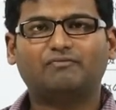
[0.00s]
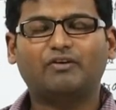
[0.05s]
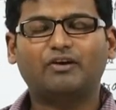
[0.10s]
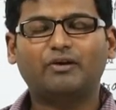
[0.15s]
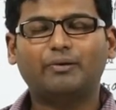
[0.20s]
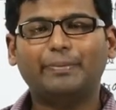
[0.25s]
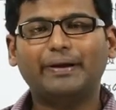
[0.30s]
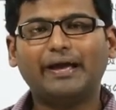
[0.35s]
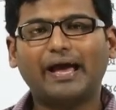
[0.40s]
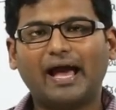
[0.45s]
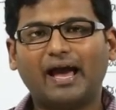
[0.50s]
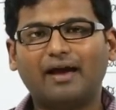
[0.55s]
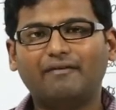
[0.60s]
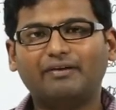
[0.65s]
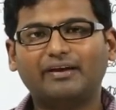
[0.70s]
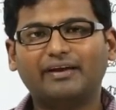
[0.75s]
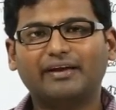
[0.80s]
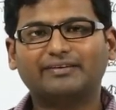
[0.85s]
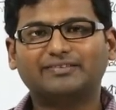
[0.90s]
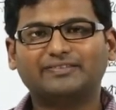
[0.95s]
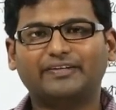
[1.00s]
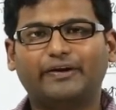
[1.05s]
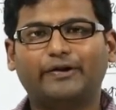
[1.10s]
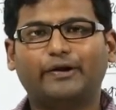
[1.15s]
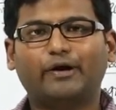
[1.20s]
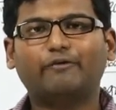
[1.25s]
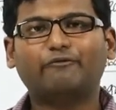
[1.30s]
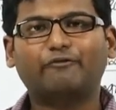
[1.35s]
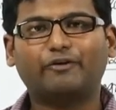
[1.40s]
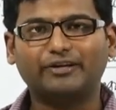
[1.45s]
we will be having a
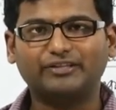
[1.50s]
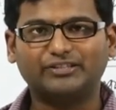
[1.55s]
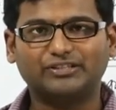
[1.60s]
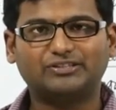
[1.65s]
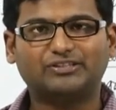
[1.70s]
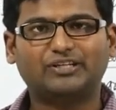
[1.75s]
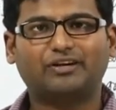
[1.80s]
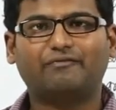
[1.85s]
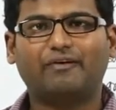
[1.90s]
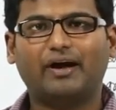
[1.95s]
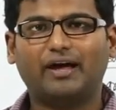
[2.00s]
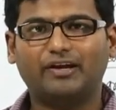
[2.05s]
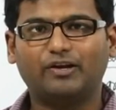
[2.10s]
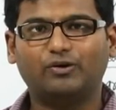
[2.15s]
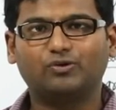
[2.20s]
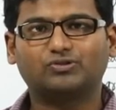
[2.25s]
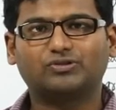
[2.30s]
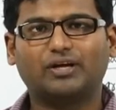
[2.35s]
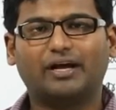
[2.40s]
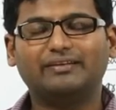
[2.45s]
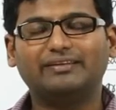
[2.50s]
set of register values,